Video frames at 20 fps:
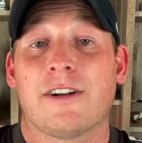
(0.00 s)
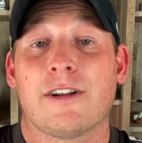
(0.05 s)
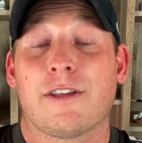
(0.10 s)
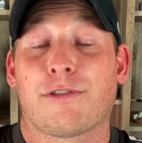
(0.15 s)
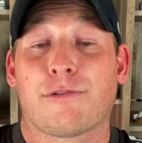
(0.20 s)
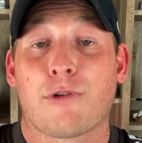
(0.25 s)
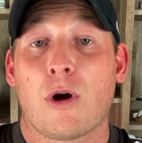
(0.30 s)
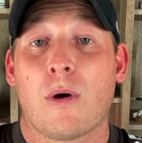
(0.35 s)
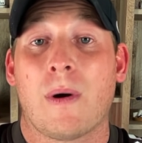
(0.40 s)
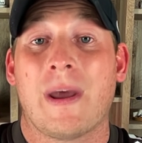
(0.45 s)
to
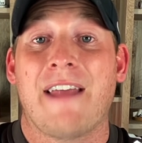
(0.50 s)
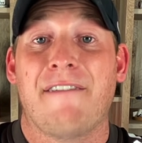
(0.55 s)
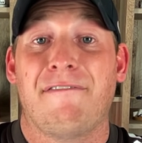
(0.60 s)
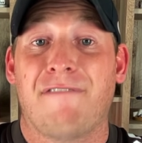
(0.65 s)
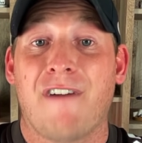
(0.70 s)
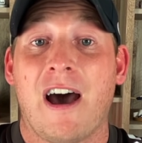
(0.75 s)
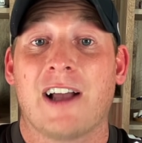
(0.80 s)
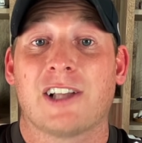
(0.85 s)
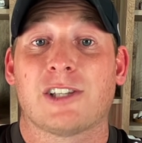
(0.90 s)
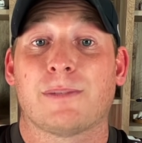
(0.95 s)
throw it at
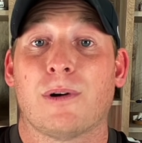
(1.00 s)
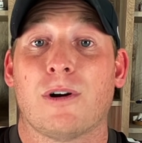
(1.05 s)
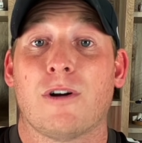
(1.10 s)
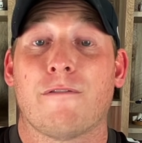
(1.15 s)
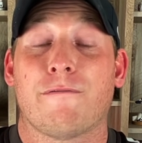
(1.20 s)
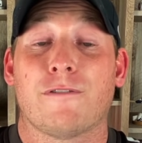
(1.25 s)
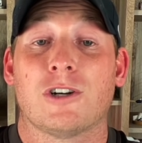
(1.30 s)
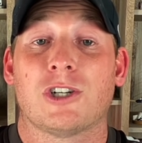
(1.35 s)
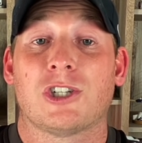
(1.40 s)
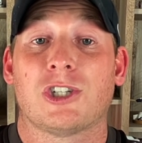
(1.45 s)
Foxborough
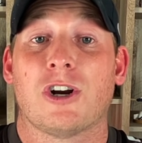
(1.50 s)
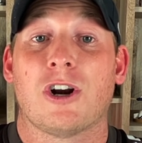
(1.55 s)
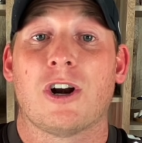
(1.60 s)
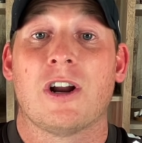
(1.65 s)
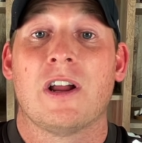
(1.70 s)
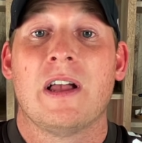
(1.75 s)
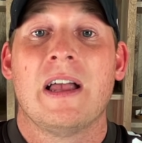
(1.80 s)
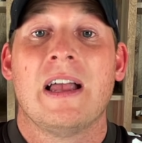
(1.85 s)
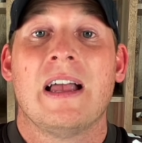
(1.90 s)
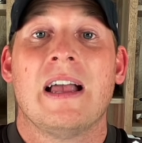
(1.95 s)
for sure.
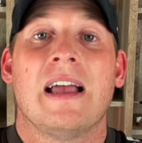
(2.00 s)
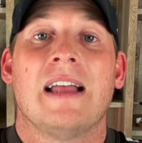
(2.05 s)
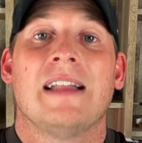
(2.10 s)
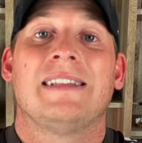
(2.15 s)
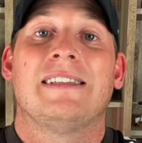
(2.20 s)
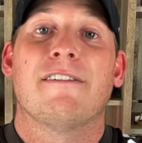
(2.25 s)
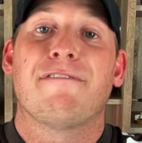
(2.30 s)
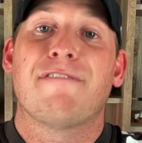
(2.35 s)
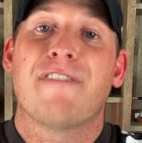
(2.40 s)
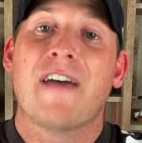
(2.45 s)

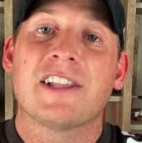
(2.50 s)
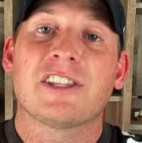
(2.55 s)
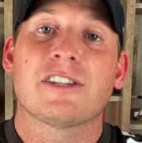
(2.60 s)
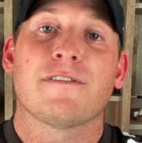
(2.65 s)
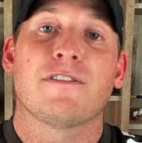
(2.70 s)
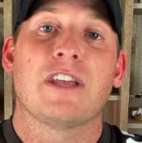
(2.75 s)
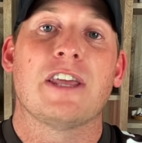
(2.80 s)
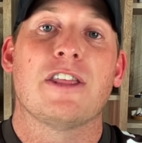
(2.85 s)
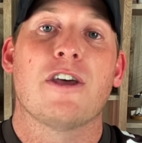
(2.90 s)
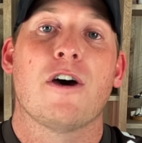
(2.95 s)

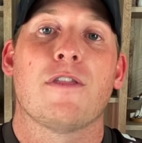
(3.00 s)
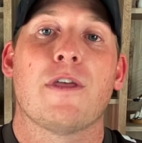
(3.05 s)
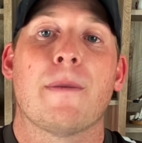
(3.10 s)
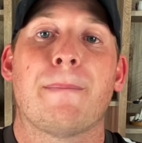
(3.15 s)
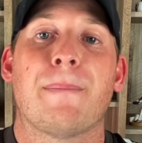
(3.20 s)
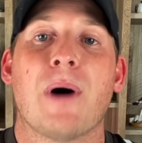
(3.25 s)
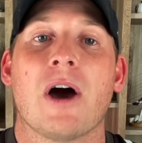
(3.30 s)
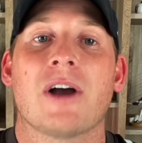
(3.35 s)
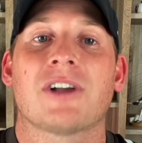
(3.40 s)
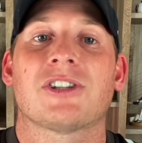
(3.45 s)
Defensively, though, the
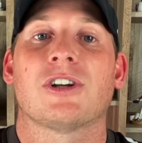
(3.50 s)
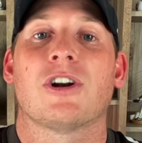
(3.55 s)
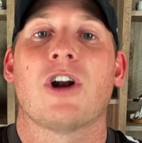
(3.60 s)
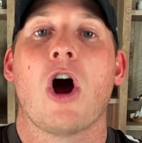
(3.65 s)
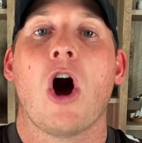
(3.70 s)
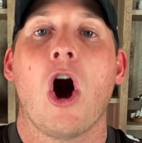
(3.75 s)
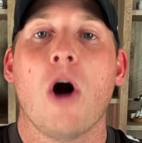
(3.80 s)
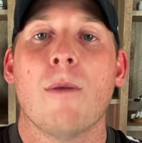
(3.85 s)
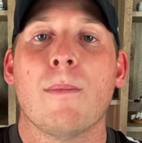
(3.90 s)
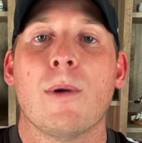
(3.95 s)
Bucks are
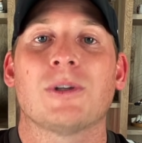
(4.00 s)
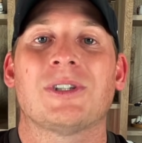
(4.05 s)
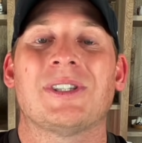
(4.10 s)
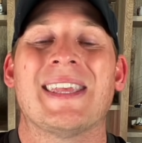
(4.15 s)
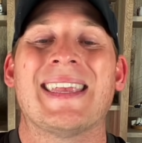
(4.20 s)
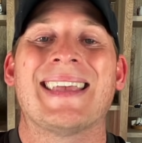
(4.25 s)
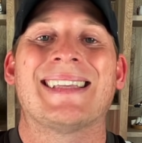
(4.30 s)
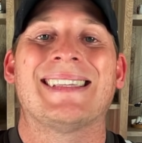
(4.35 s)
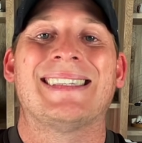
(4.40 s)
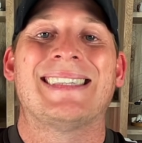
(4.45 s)
almost
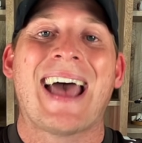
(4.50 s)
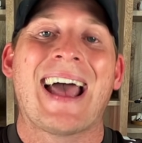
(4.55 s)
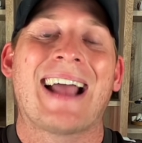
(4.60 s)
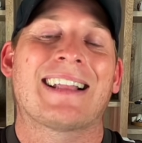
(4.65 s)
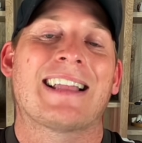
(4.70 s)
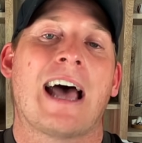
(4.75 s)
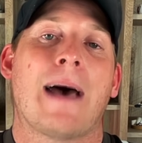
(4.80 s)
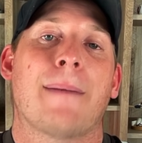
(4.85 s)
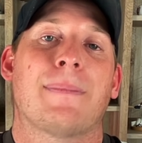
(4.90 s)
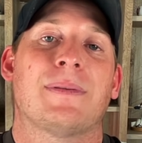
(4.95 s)
the exact
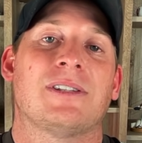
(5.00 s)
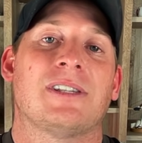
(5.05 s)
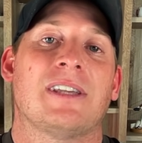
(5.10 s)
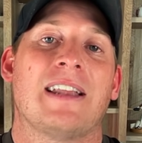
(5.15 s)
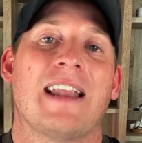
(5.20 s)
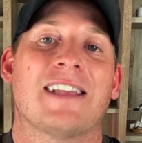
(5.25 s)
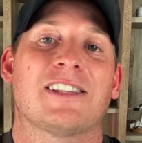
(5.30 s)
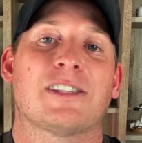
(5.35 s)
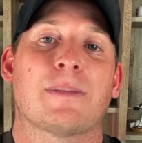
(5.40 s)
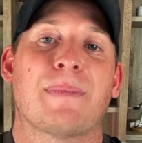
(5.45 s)
opposite
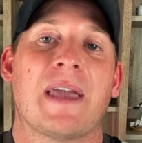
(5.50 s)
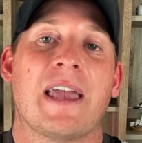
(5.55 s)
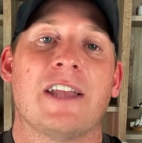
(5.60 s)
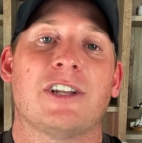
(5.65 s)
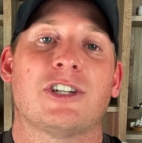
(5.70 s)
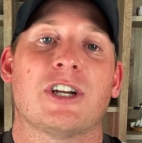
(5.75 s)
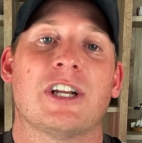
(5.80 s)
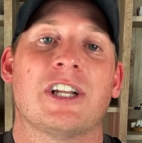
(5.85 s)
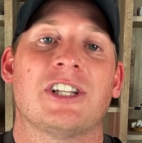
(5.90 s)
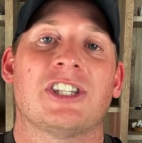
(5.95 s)
as the
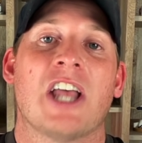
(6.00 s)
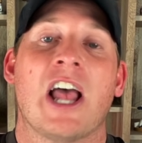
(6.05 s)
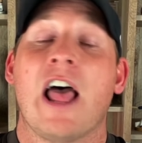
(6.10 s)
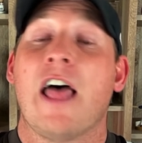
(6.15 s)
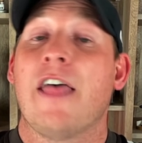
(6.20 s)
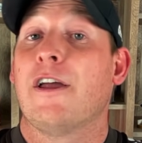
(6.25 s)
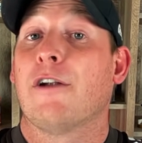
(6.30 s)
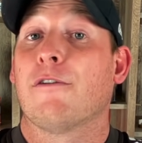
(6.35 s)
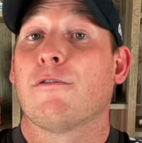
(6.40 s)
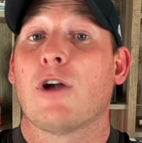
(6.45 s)
Patriots.
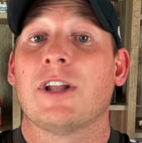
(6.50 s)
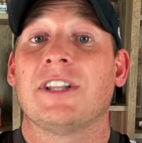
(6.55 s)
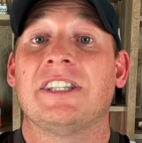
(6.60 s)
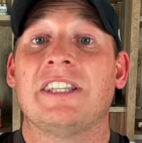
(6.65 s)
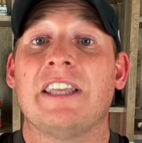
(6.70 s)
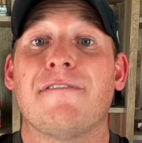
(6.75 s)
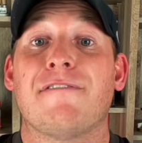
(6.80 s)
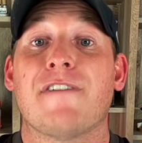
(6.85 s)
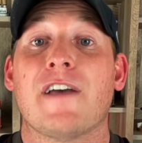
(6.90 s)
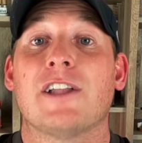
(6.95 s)
Their run
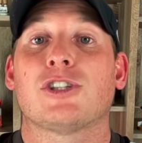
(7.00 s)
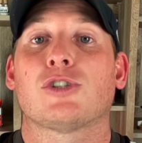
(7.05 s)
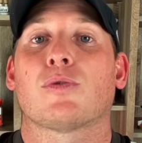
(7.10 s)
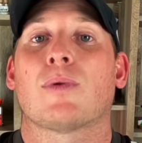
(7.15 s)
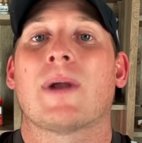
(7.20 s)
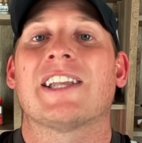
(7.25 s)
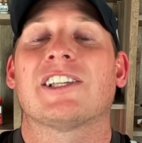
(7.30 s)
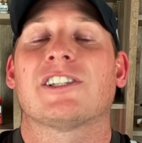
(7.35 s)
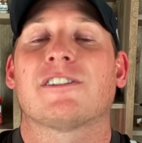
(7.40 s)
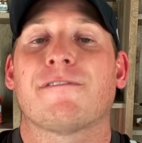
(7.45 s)
defense
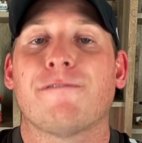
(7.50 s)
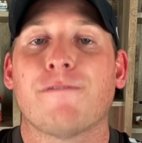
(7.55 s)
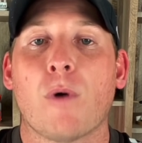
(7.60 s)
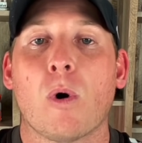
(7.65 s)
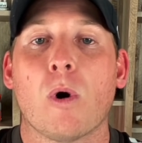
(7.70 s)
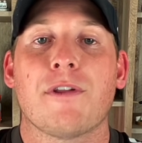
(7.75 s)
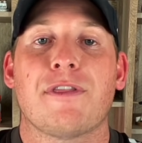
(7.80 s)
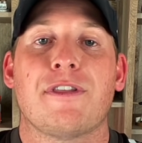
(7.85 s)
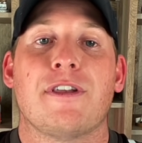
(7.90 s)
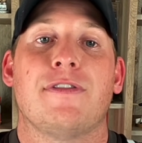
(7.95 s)
ranks
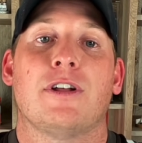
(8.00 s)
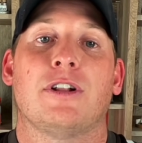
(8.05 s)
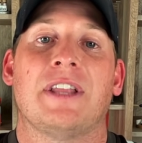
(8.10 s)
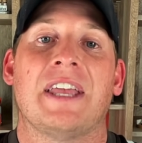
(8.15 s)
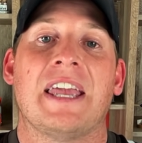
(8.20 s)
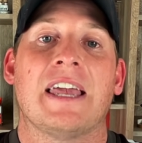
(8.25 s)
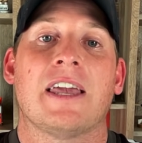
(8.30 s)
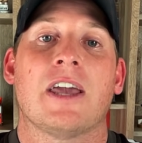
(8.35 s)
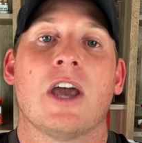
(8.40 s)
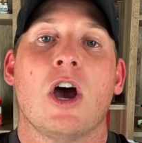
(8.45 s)
fourth in the
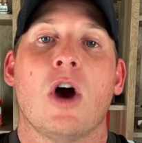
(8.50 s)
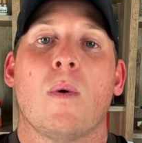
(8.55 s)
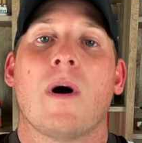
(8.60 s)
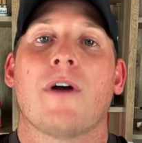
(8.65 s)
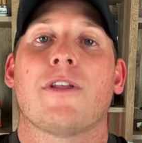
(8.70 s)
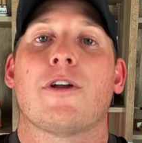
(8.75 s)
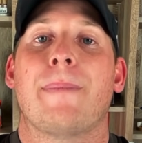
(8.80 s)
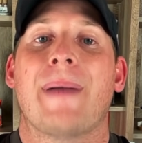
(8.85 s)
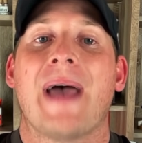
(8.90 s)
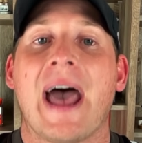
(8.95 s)
league, while
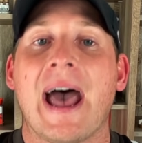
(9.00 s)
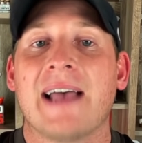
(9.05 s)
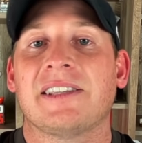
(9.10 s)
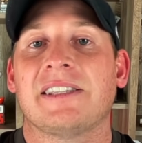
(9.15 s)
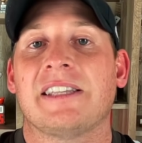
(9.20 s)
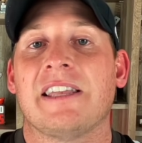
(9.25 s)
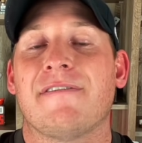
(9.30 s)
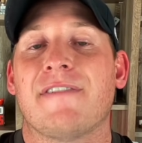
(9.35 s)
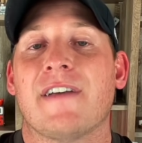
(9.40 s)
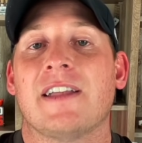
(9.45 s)
their pass
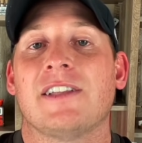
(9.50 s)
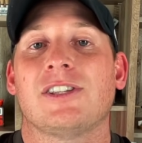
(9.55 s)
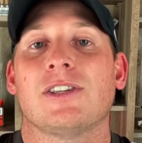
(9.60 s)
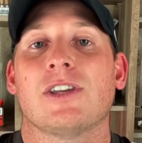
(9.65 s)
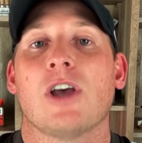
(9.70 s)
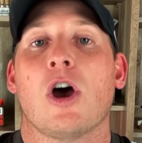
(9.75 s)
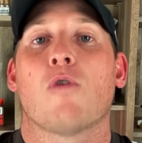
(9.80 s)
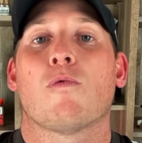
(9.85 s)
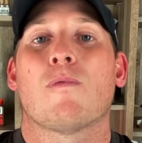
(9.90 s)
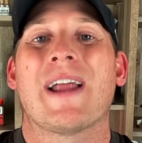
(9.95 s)
defense
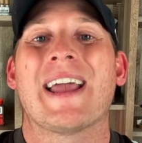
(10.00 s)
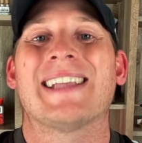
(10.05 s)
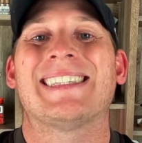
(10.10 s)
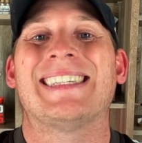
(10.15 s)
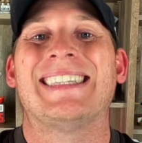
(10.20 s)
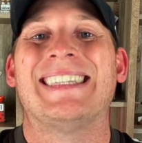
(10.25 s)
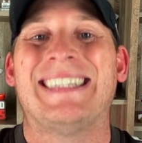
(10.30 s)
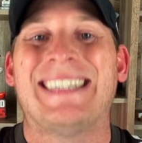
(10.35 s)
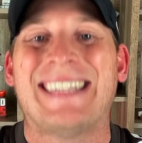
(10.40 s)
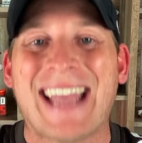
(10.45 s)
ranks
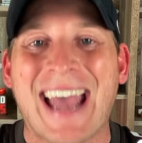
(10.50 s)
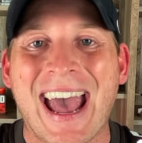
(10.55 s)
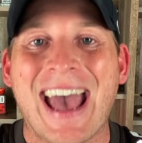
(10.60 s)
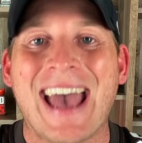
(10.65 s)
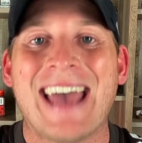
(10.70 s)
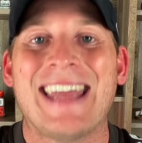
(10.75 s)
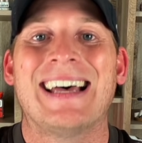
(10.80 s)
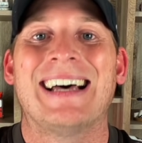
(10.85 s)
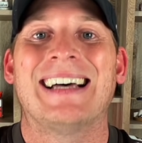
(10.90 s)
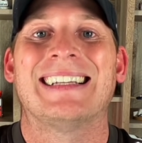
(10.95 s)

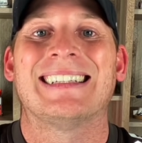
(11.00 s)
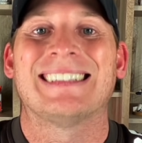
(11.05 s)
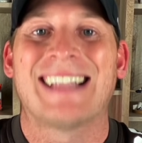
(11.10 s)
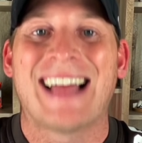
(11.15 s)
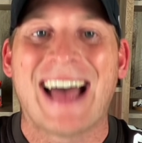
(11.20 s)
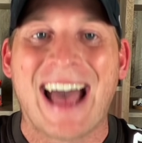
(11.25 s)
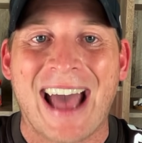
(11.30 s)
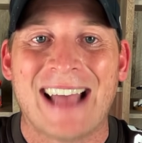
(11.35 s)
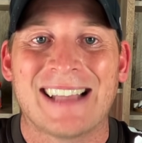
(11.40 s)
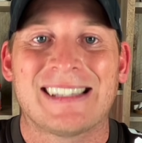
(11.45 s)
dead
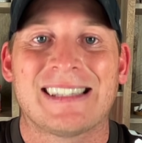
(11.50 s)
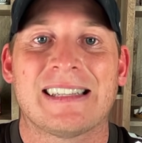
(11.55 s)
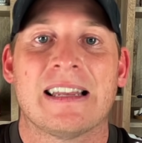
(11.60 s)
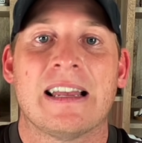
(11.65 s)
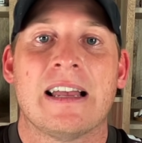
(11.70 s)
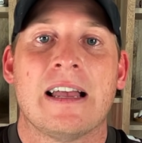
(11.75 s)
last.